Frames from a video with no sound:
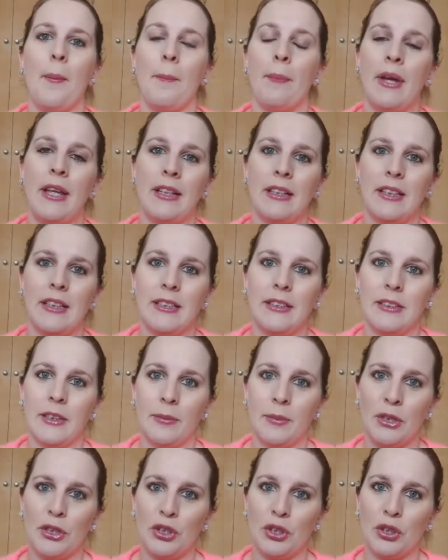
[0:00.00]
Bentley
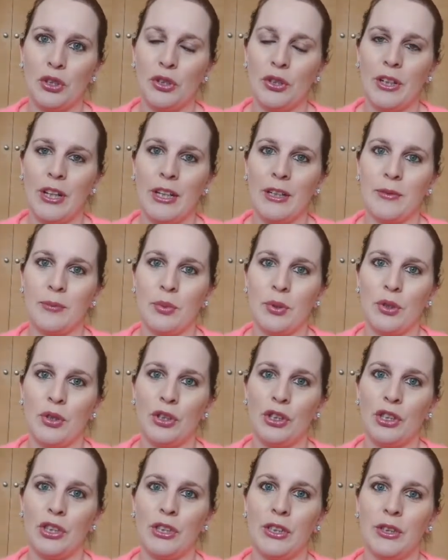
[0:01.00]
summer tour in
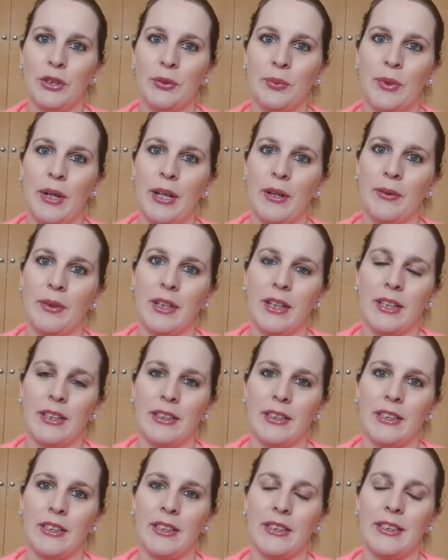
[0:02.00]
Portugal where we got
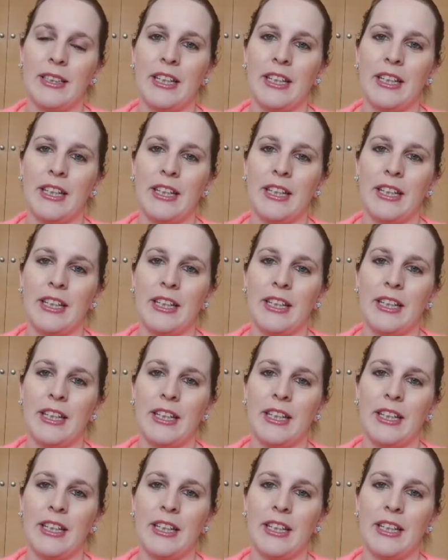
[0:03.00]
to